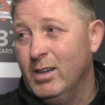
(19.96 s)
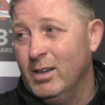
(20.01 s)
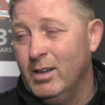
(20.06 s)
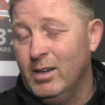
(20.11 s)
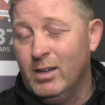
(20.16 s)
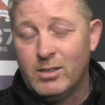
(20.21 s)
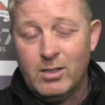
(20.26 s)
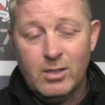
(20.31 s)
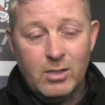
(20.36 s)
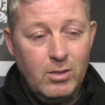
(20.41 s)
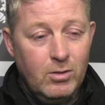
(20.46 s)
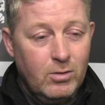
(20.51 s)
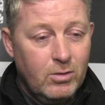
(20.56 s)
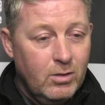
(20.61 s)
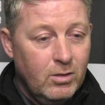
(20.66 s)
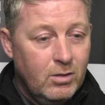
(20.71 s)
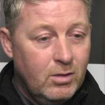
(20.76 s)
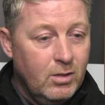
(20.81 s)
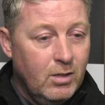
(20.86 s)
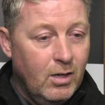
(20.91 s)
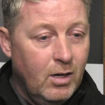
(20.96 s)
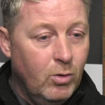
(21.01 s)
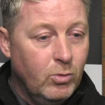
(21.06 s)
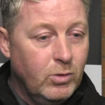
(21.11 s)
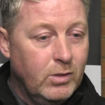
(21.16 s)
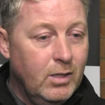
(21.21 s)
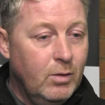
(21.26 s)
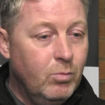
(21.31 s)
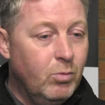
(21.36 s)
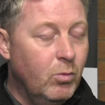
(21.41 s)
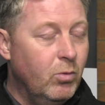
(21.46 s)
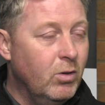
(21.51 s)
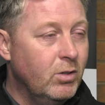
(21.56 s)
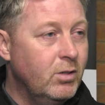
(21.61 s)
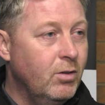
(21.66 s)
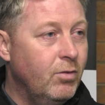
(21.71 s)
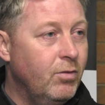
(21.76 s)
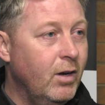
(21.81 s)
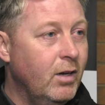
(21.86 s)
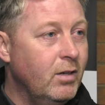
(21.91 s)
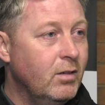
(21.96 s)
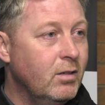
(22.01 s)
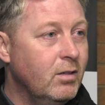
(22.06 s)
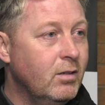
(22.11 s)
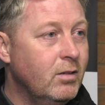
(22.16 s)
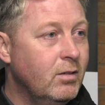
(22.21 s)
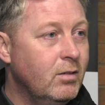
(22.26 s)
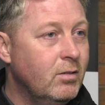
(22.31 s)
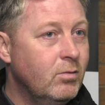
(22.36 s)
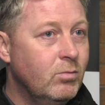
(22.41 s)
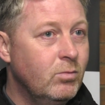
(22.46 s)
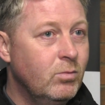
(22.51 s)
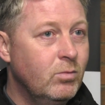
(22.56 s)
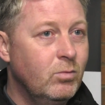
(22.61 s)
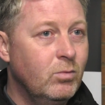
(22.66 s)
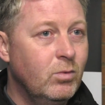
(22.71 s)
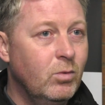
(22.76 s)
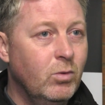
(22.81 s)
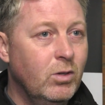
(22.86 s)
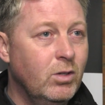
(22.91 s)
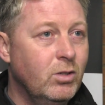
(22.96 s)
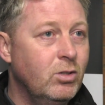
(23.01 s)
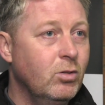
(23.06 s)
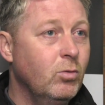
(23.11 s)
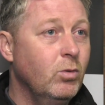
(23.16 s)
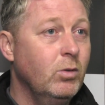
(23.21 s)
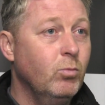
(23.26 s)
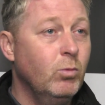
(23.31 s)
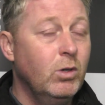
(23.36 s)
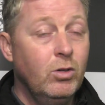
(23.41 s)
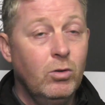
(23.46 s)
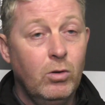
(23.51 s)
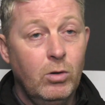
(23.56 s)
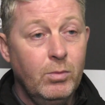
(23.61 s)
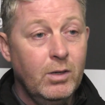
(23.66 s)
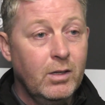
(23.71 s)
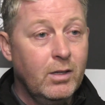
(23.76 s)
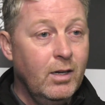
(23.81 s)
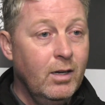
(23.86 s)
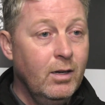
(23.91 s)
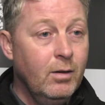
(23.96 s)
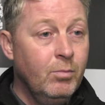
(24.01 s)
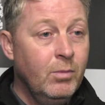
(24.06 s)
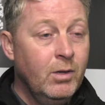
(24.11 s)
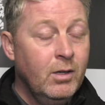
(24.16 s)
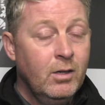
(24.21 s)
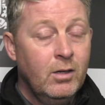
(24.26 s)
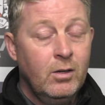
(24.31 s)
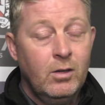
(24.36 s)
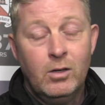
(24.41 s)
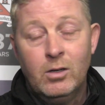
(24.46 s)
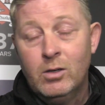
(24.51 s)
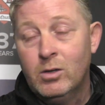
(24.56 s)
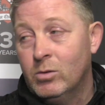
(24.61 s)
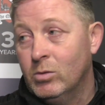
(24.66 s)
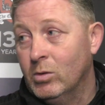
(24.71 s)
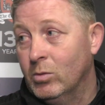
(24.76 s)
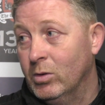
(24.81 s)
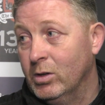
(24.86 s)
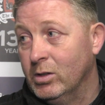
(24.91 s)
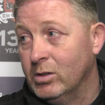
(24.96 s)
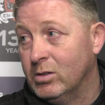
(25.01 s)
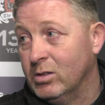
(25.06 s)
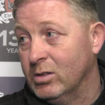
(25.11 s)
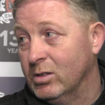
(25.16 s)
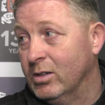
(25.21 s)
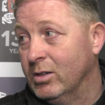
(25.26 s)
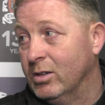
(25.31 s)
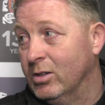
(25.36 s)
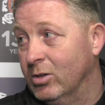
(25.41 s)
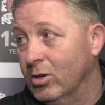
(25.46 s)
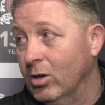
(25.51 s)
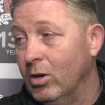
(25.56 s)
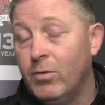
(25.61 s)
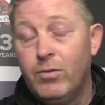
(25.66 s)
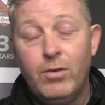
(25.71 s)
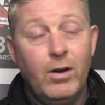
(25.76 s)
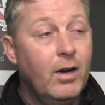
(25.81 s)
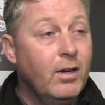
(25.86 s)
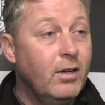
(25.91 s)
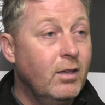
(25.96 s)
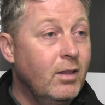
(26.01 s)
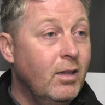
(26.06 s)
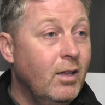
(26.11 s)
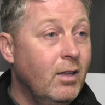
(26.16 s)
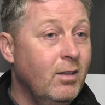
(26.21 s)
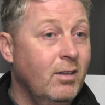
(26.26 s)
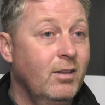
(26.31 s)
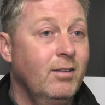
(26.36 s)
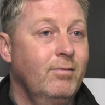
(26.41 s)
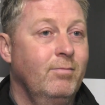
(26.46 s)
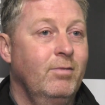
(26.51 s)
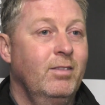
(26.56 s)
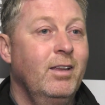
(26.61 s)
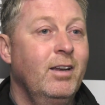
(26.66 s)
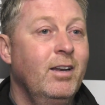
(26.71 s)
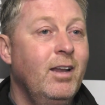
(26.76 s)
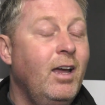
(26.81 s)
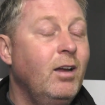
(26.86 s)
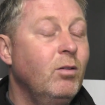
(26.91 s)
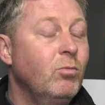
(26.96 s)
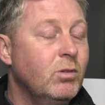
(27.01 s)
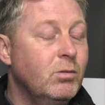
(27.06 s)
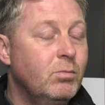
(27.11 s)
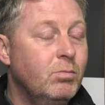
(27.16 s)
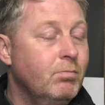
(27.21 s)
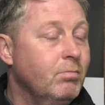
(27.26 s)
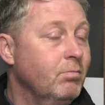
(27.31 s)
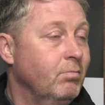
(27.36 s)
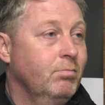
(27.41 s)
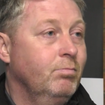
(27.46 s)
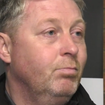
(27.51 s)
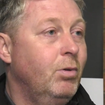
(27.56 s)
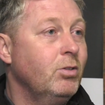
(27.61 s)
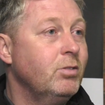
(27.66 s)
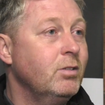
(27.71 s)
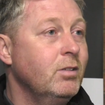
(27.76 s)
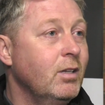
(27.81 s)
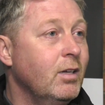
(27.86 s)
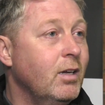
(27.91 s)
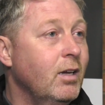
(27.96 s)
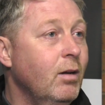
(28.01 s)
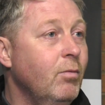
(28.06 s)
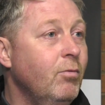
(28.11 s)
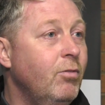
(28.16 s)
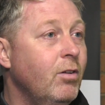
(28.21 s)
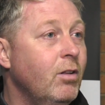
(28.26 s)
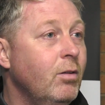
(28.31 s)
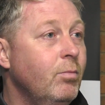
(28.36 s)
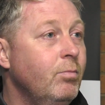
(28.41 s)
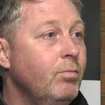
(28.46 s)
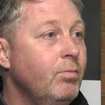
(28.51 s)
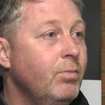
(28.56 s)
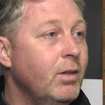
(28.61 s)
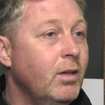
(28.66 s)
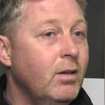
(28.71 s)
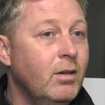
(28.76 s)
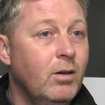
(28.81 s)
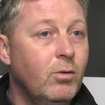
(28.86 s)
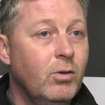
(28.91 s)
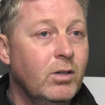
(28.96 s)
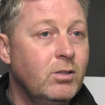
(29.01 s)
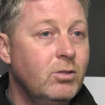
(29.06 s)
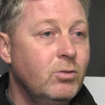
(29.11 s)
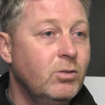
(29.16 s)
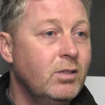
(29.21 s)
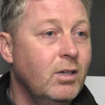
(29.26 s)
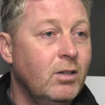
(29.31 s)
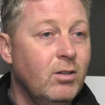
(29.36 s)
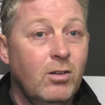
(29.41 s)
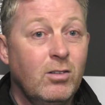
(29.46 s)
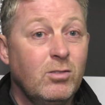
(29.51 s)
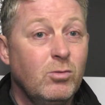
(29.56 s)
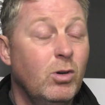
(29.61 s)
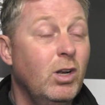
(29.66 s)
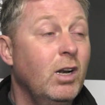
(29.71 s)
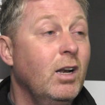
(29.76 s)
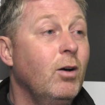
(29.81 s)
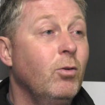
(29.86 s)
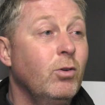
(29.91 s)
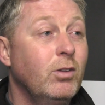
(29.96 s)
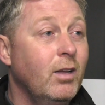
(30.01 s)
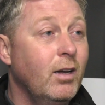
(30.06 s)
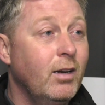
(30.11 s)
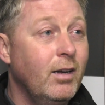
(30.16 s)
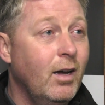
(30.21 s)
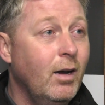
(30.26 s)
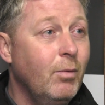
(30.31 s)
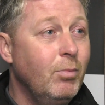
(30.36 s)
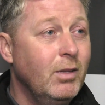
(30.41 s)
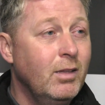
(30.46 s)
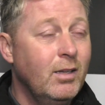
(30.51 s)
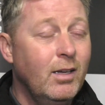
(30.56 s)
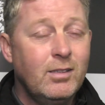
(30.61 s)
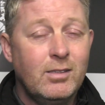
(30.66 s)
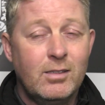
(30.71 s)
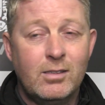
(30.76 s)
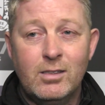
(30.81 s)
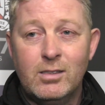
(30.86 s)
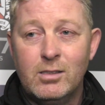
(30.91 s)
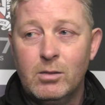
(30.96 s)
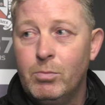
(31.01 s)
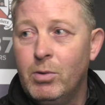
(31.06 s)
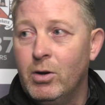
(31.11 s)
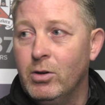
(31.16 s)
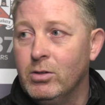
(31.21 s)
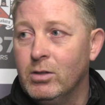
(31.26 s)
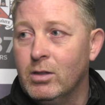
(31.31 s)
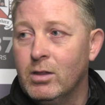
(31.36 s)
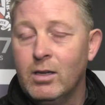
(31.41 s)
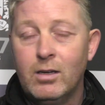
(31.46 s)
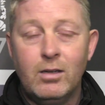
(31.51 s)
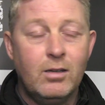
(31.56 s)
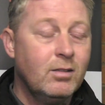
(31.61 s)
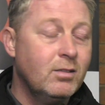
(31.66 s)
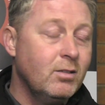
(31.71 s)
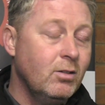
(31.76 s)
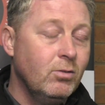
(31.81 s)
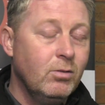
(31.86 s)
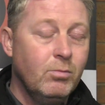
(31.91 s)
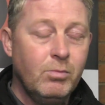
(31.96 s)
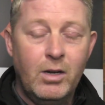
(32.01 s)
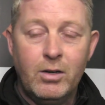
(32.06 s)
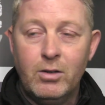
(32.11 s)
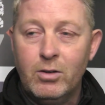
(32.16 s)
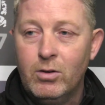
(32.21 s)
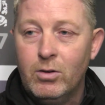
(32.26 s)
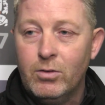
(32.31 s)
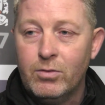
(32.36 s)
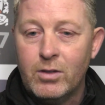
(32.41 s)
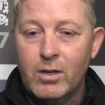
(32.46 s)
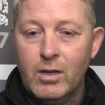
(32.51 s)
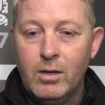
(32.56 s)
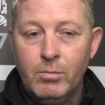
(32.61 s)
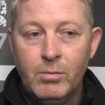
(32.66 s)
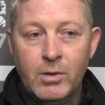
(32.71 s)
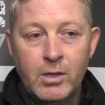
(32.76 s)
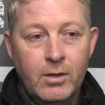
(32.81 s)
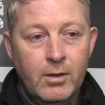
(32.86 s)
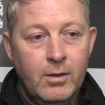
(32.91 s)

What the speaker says: I just looked at how deep we were defending. We weren't doing the normal game. We weren't nullifying. The 9 was bossing the game for them, and our 2 centre-halves were allowing that to happen. That's a disappointing thing, and I told them that at half time.